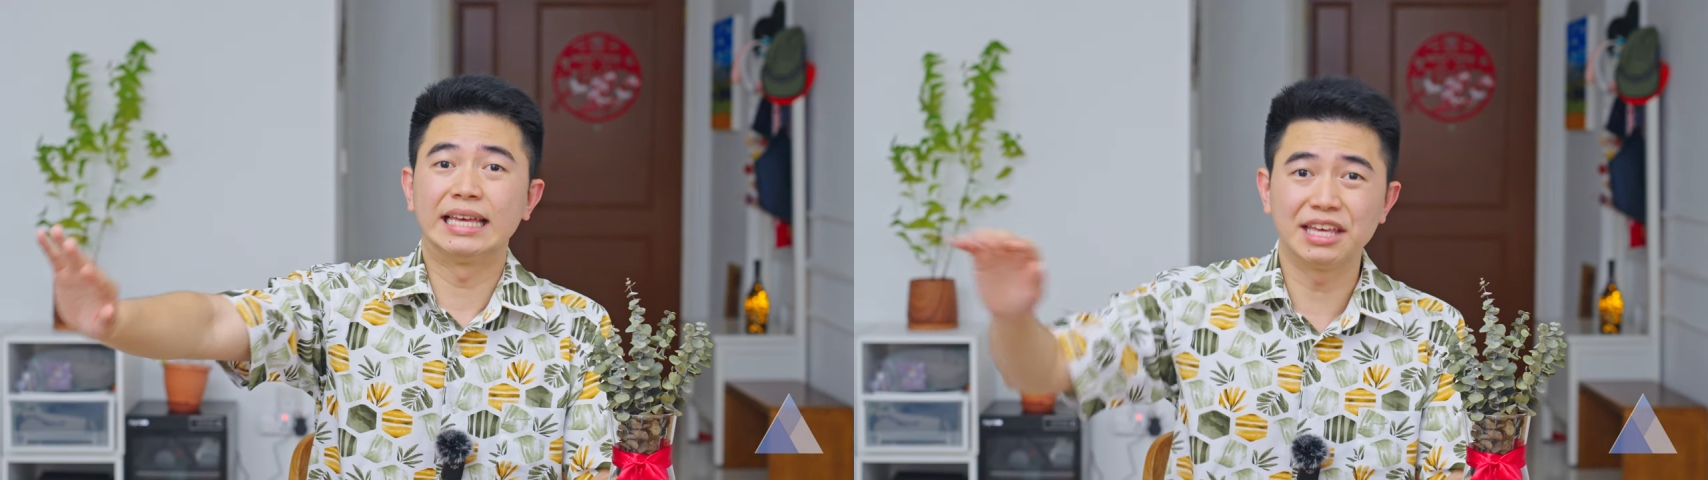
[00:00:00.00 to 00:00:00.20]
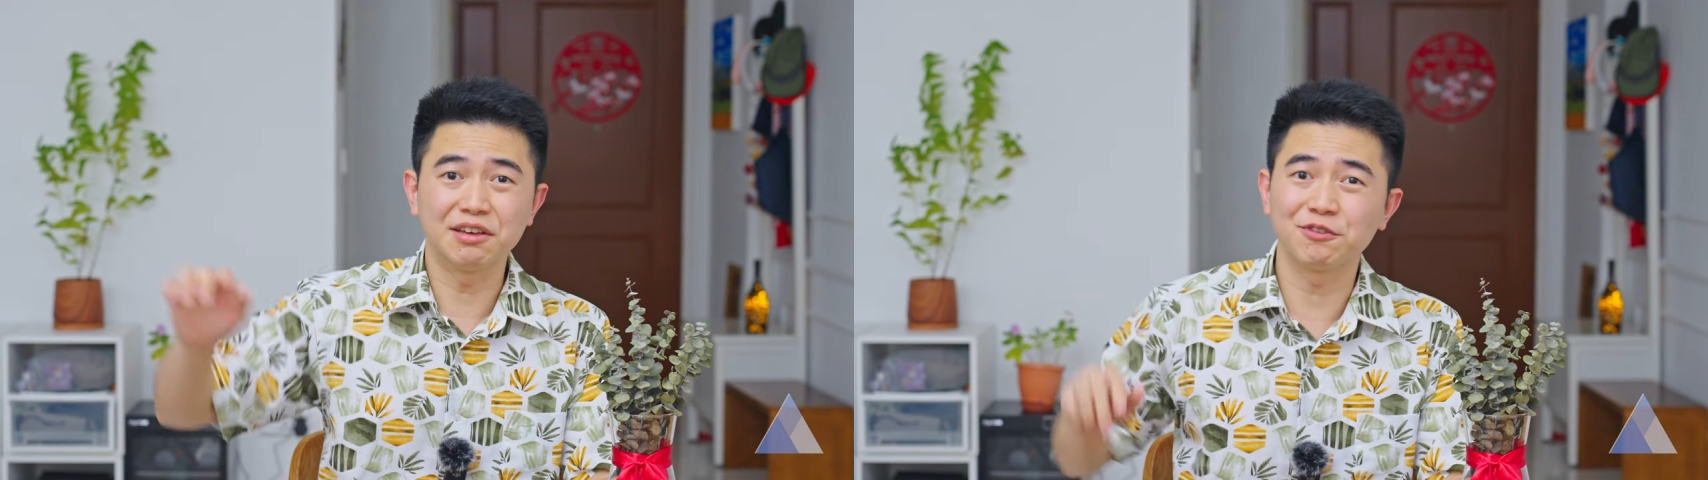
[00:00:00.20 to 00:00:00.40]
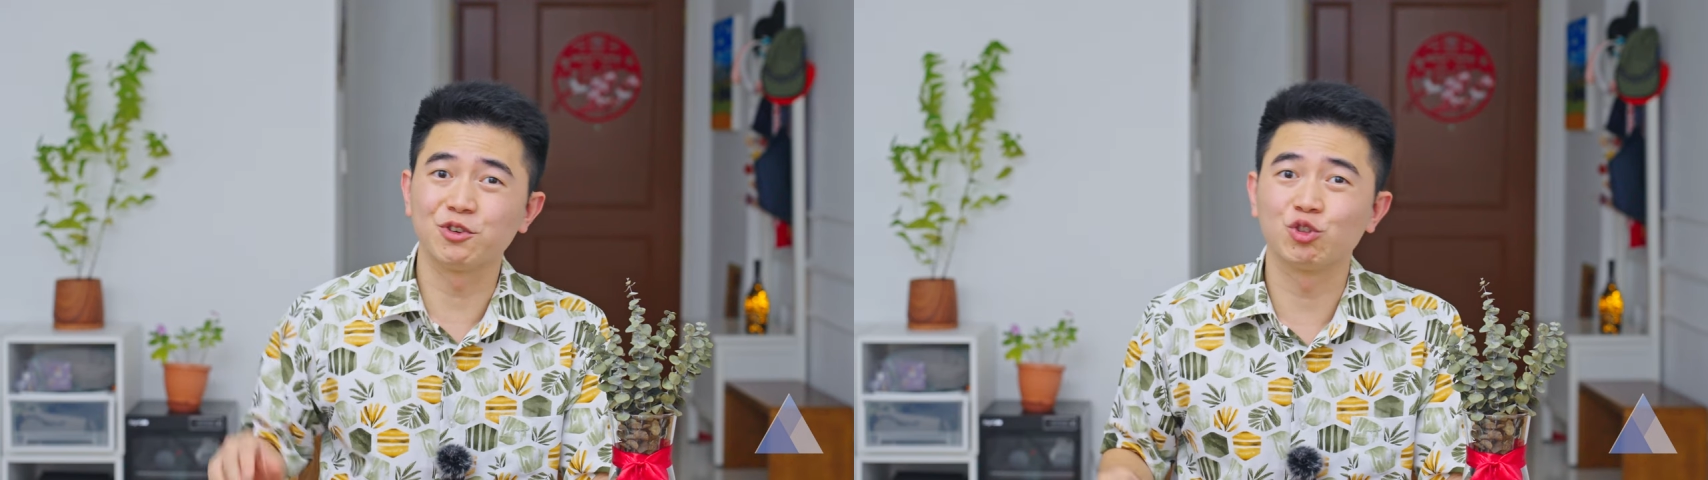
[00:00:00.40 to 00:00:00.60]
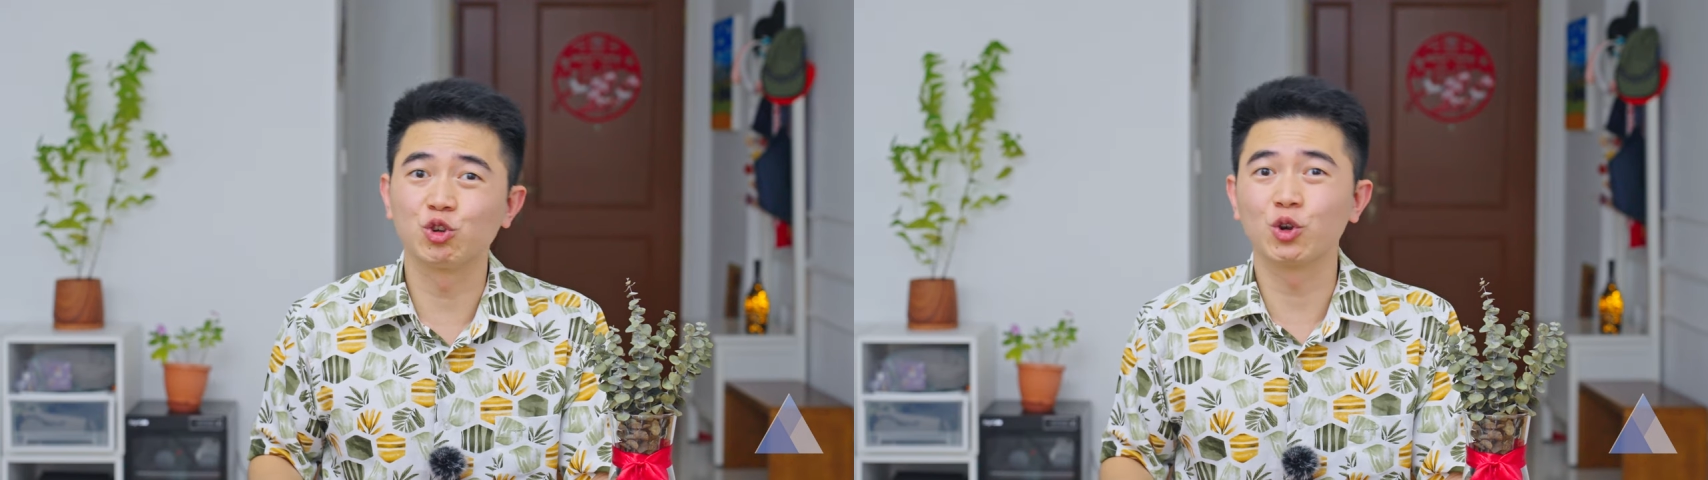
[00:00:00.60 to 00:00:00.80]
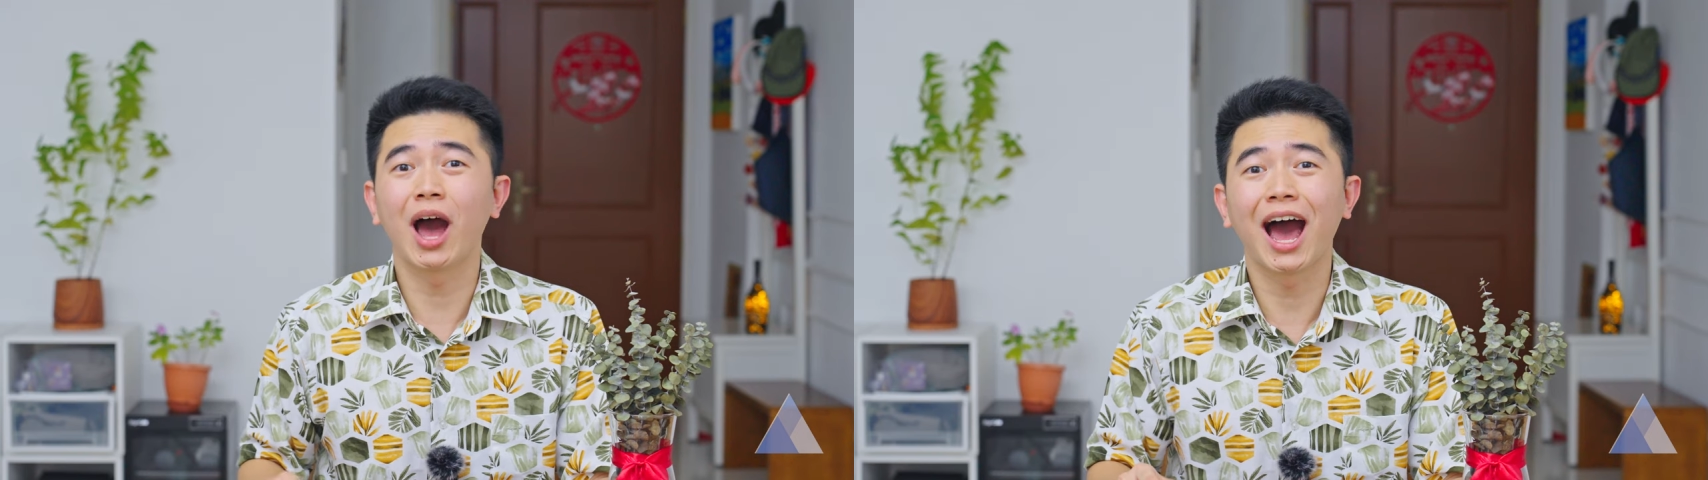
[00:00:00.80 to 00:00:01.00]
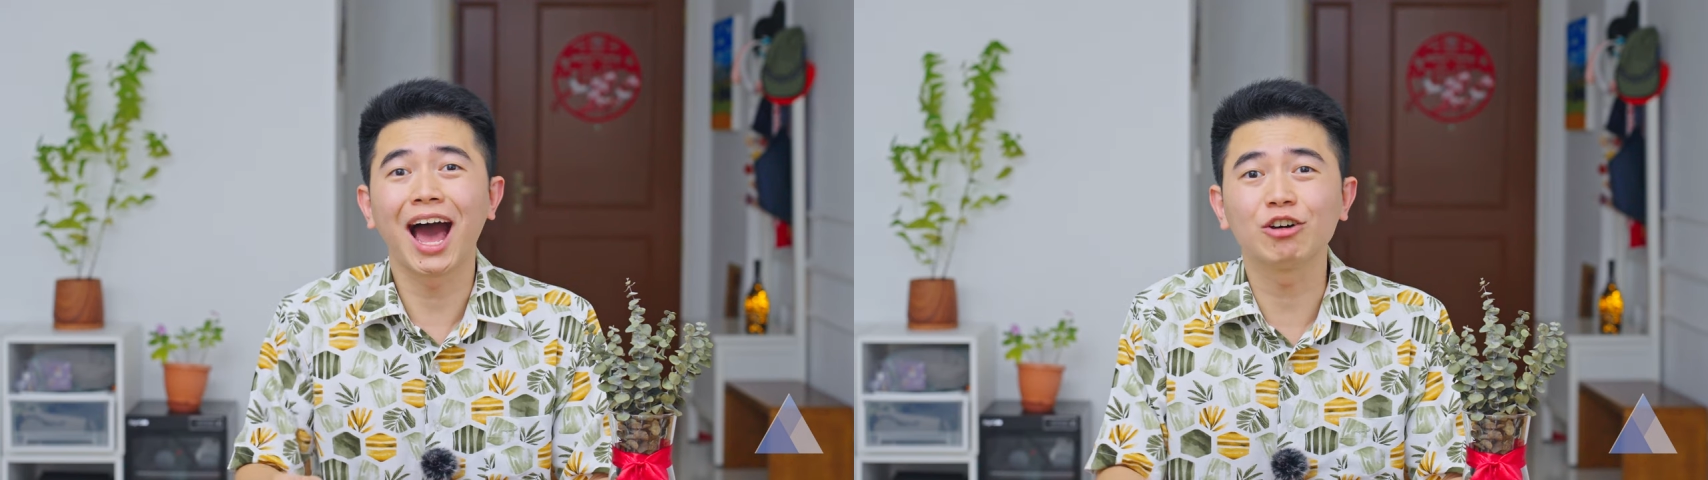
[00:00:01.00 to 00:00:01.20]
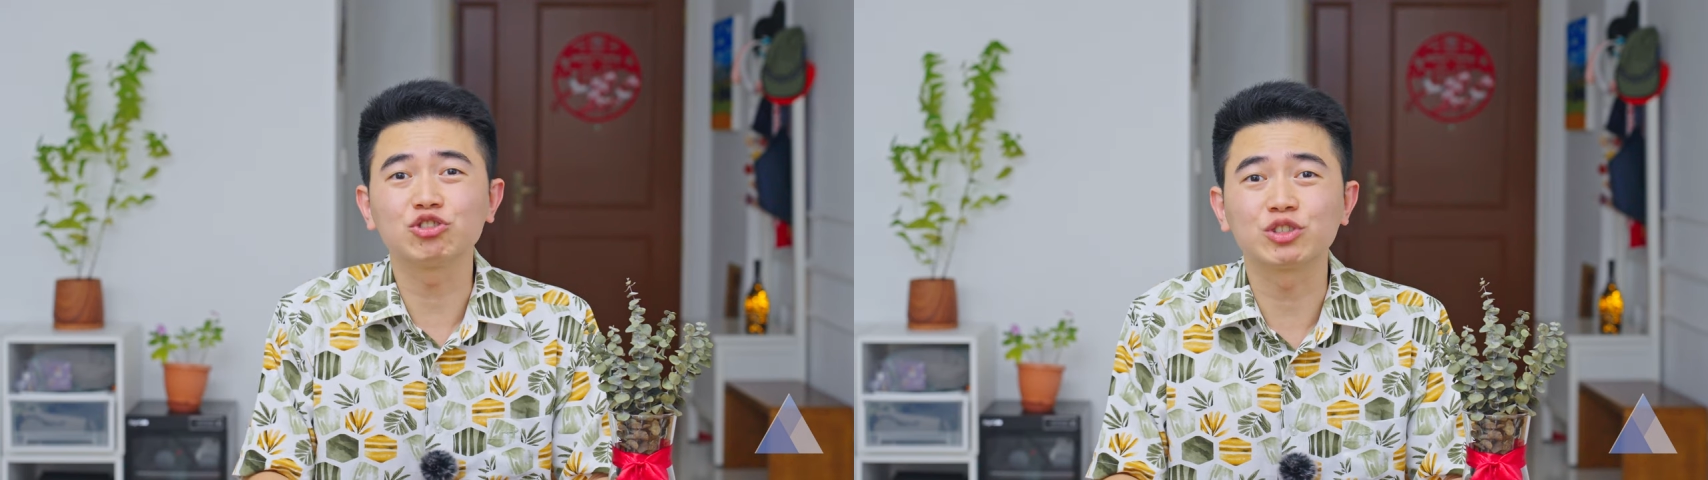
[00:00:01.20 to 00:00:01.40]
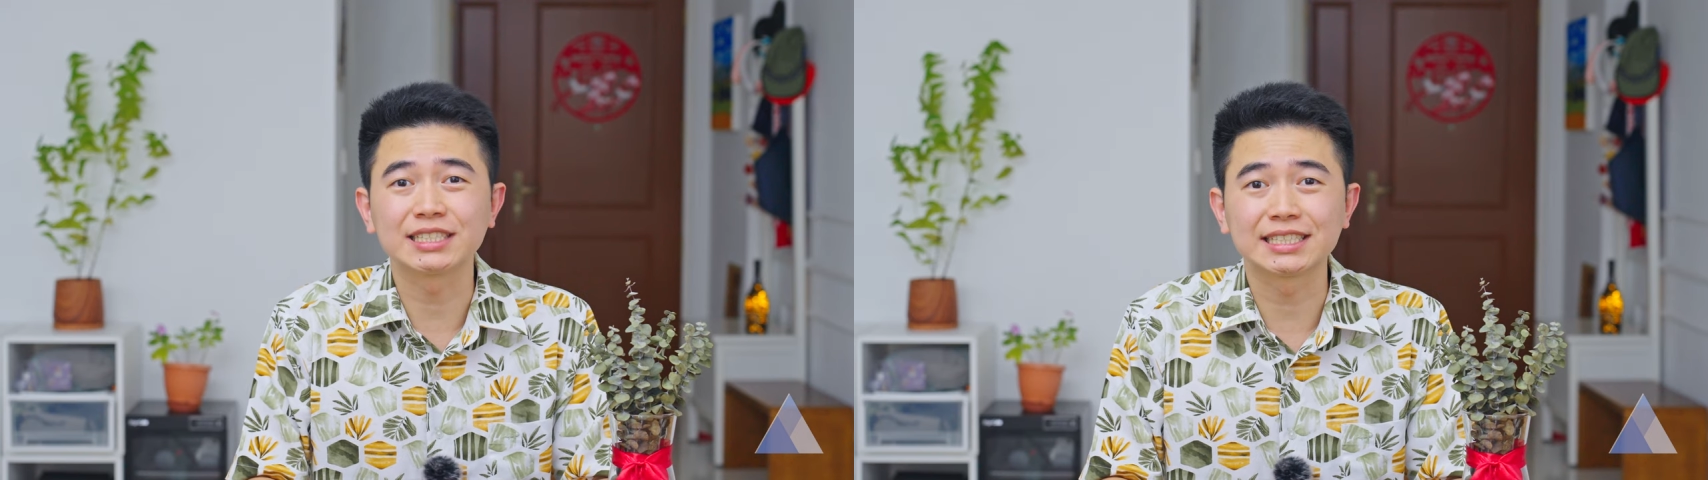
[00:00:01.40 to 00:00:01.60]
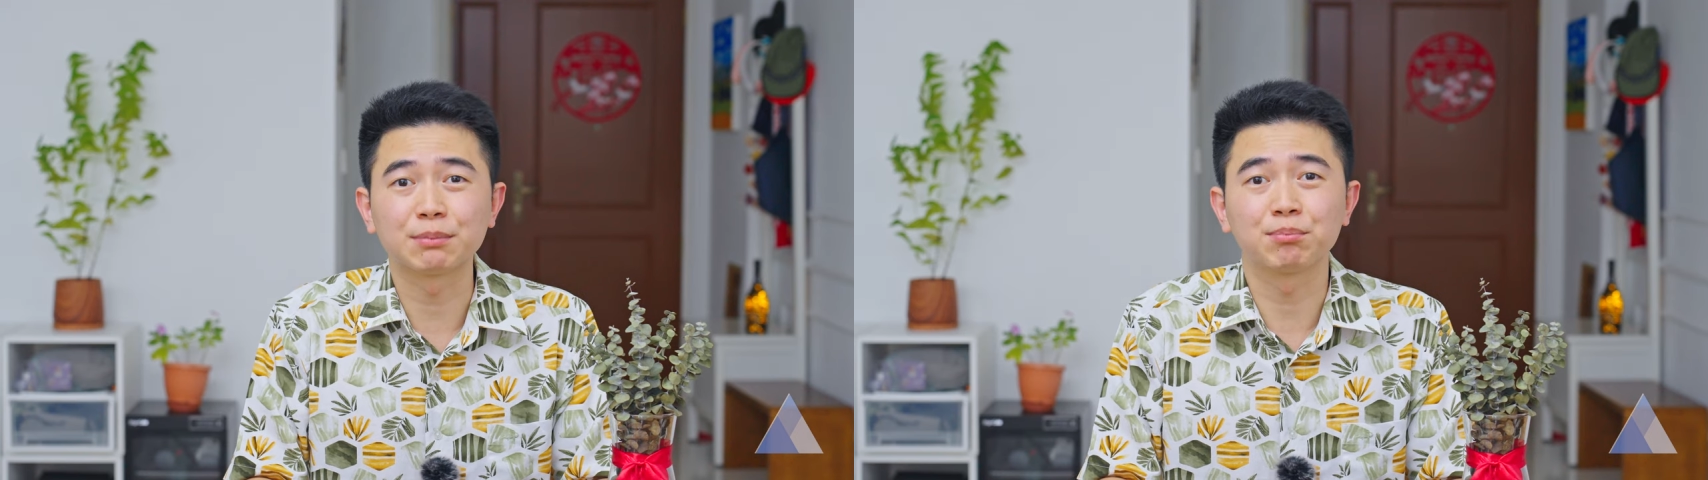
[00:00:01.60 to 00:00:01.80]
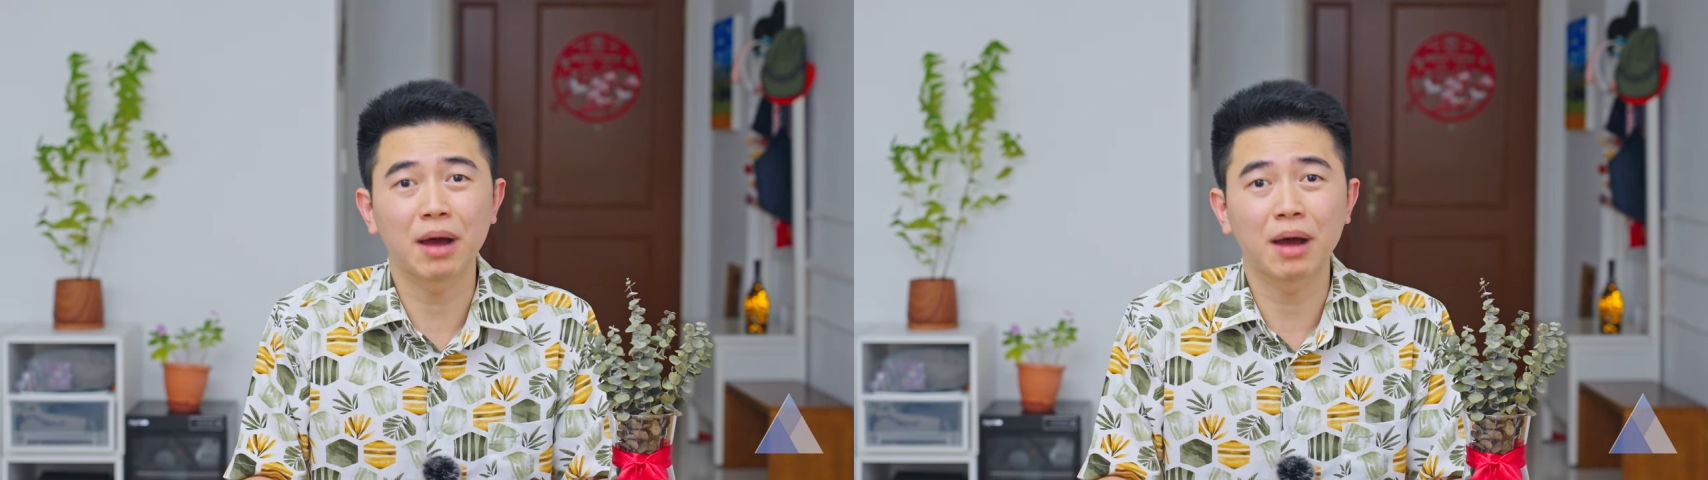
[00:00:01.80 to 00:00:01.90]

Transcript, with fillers: if you don't know how to take the